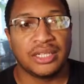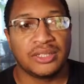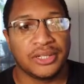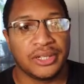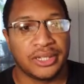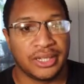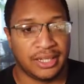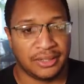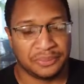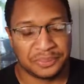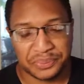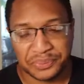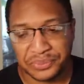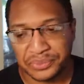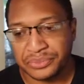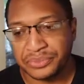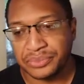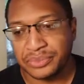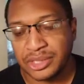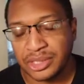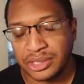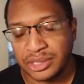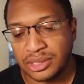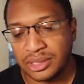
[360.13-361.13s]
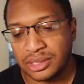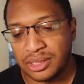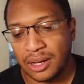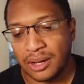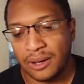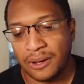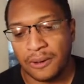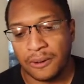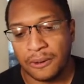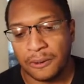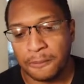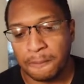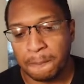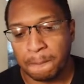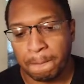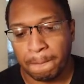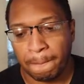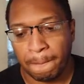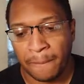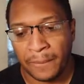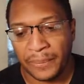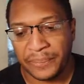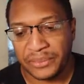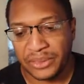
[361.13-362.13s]
took it. So
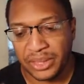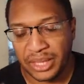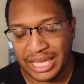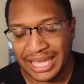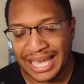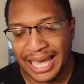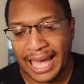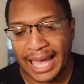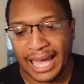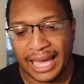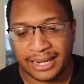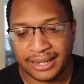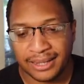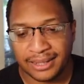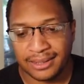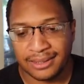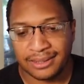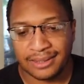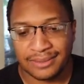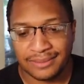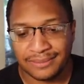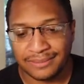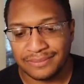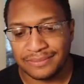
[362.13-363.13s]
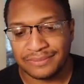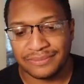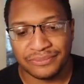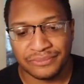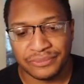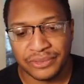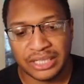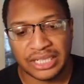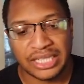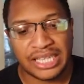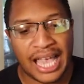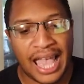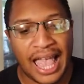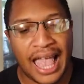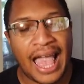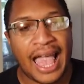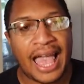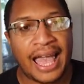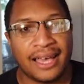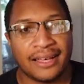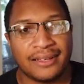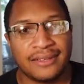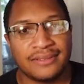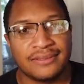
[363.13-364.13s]
you gotta really
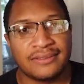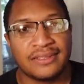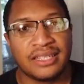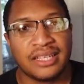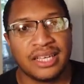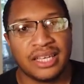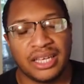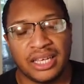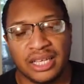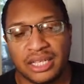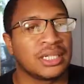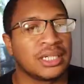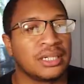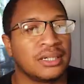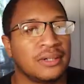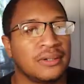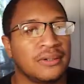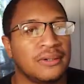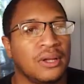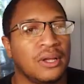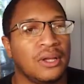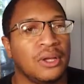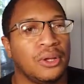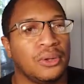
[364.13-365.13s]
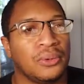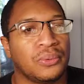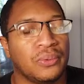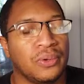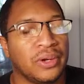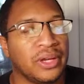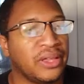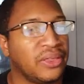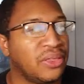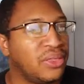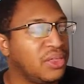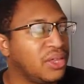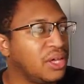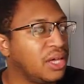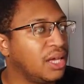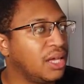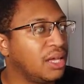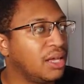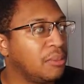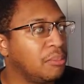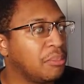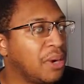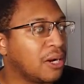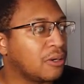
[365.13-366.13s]
haggle, you know. With
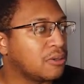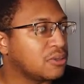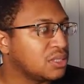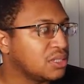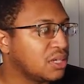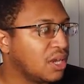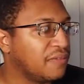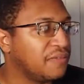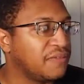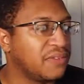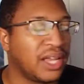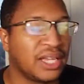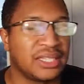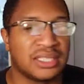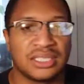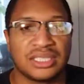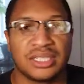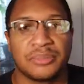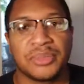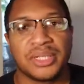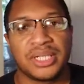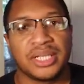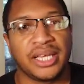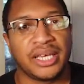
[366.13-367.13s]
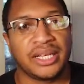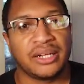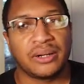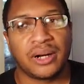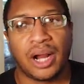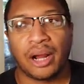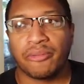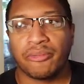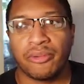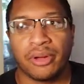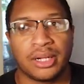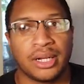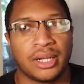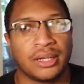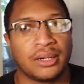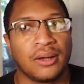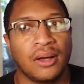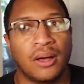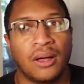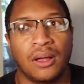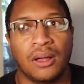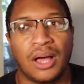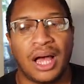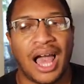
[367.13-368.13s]
Microsoft Flight Simulator, I run on
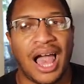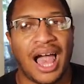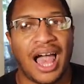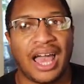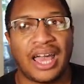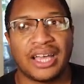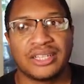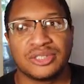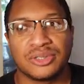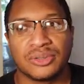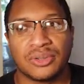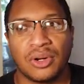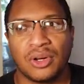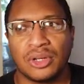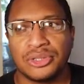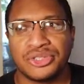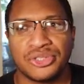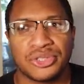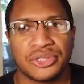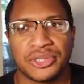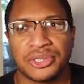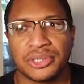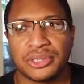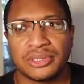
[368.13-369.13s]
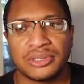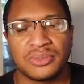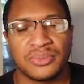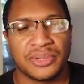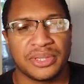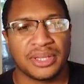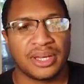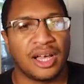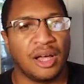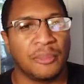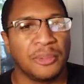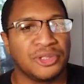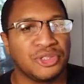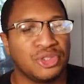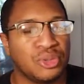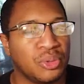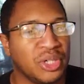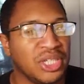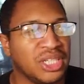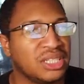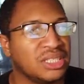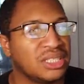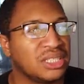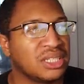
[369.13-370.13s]
all highs or ultras with a couple
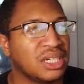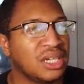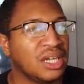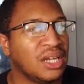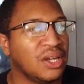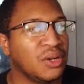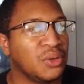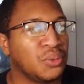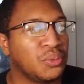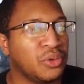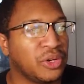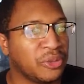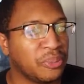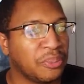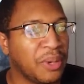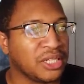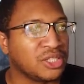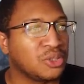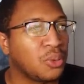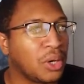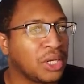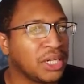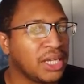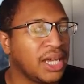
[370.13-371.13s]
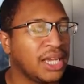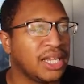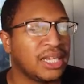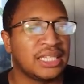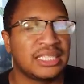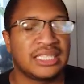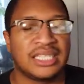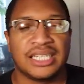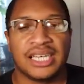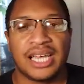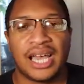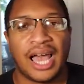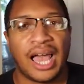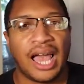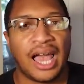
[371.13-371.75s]
tweaks with my 2080 Ti,